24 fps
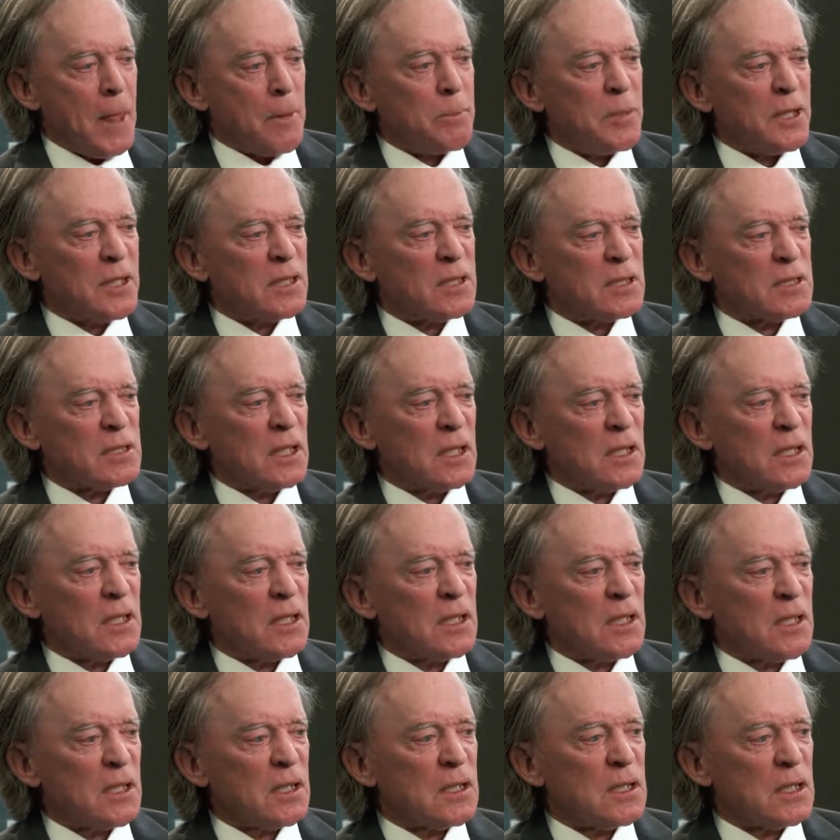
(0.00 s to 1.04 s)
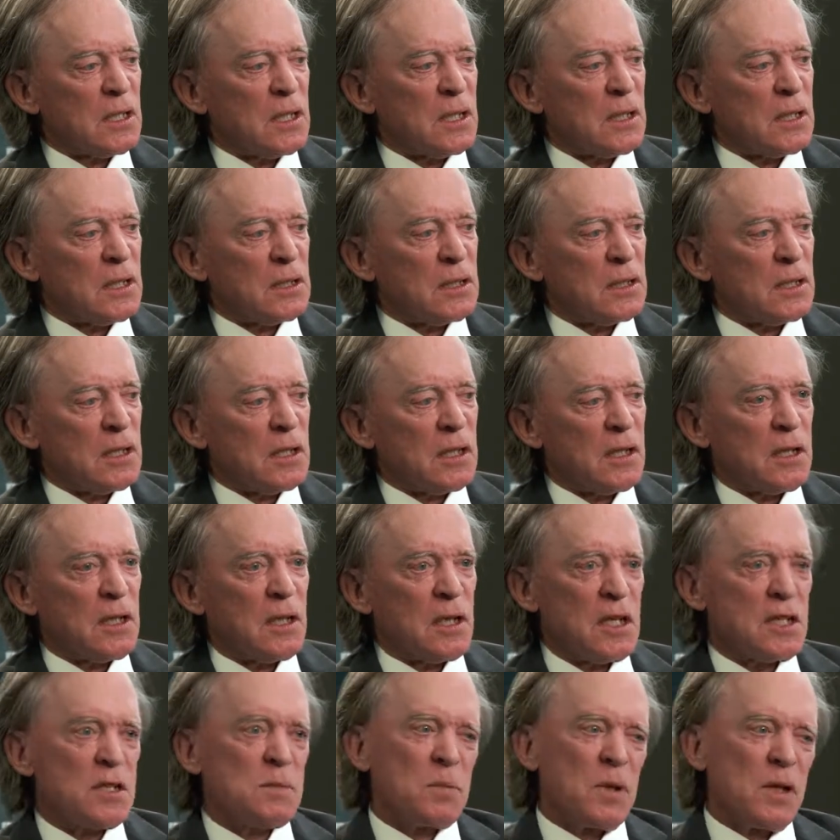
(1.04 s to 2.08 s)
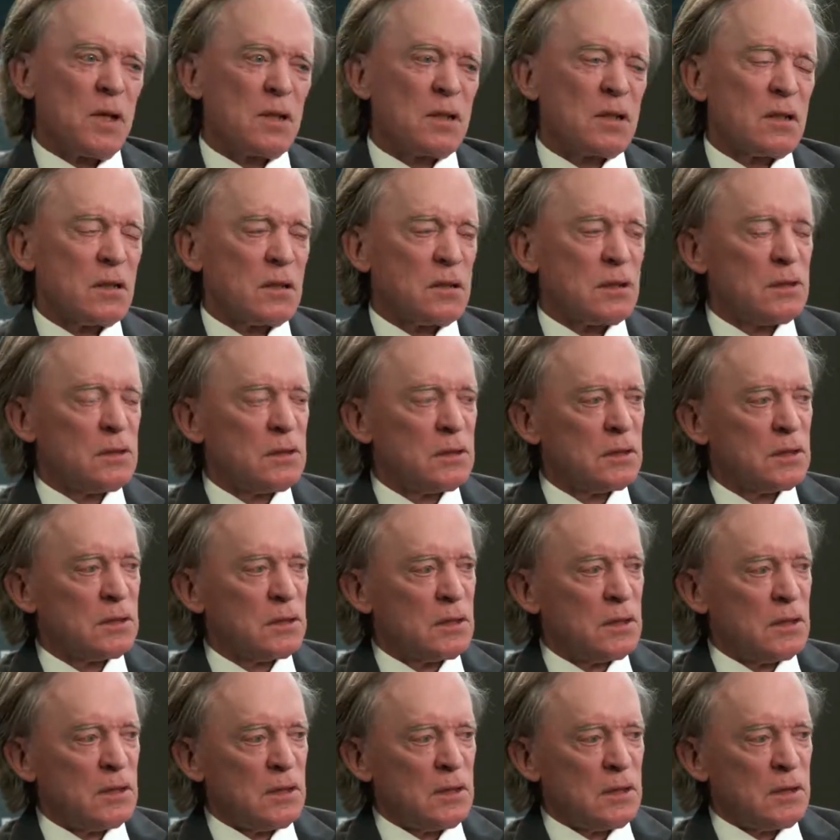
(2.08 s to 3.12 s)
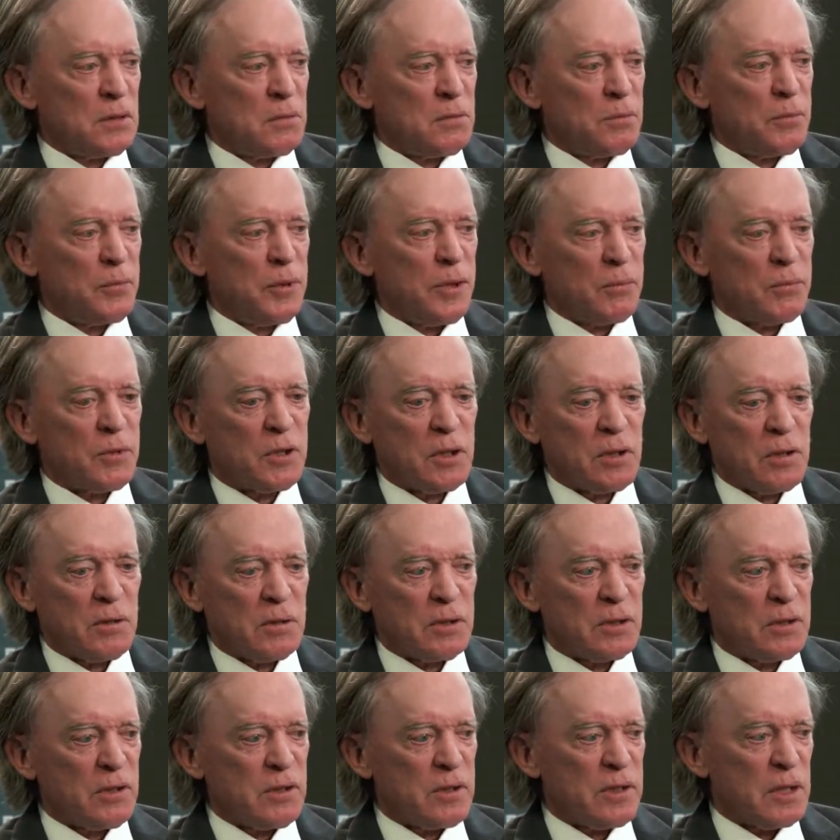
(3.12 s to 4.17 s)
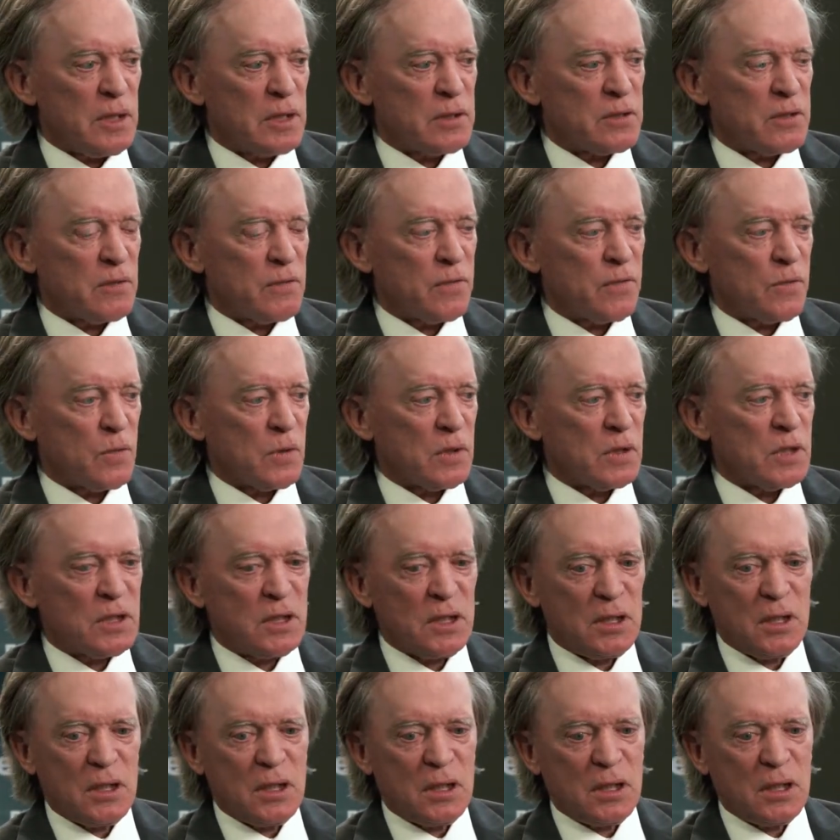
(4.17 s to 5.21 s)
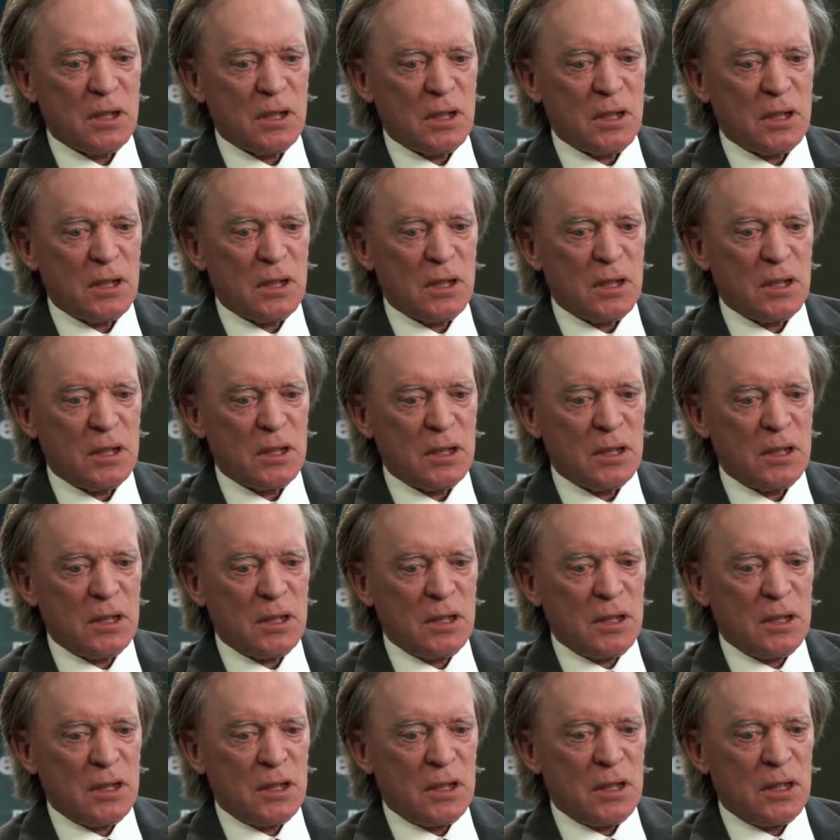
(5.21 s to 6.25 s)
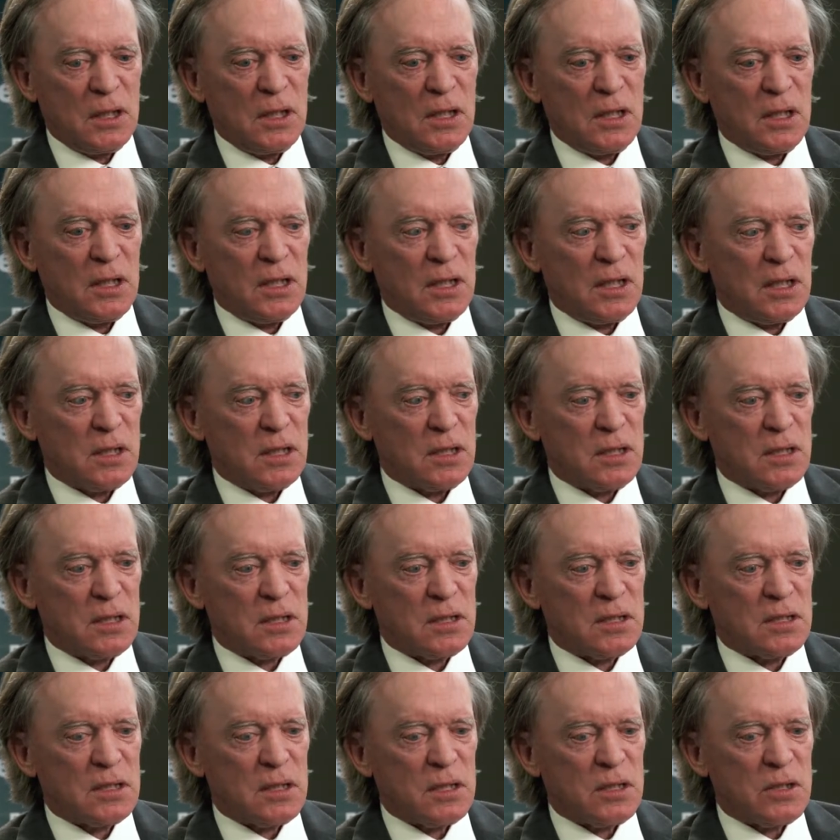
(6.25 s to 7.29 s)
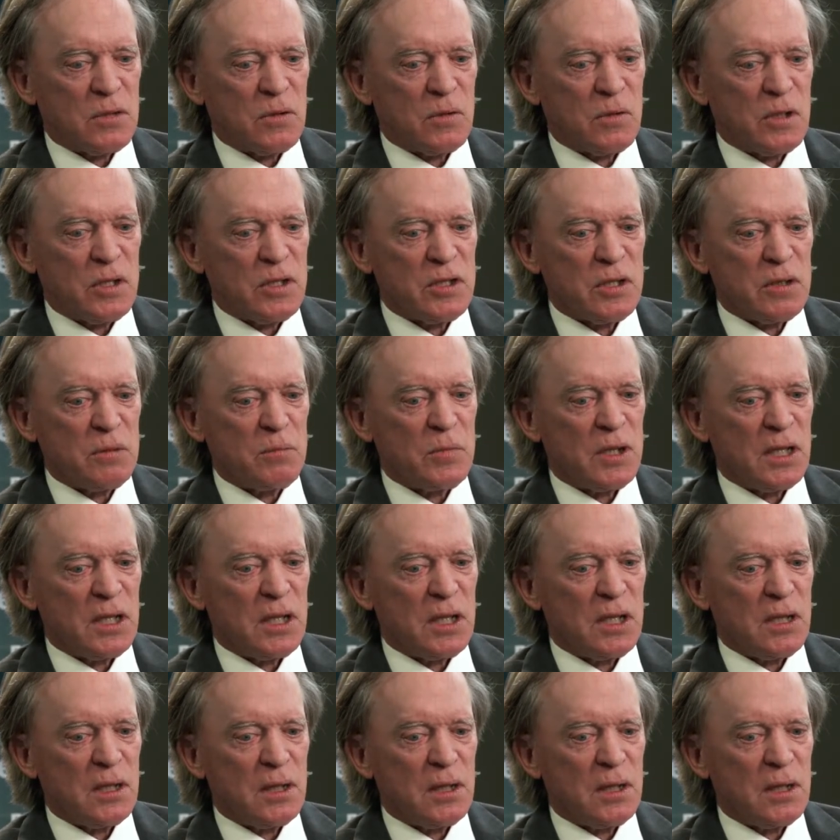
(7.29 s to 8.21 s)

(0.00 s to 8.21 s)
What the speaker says: because I didn't, and I speak to PIMCO in 2014 and that situation, but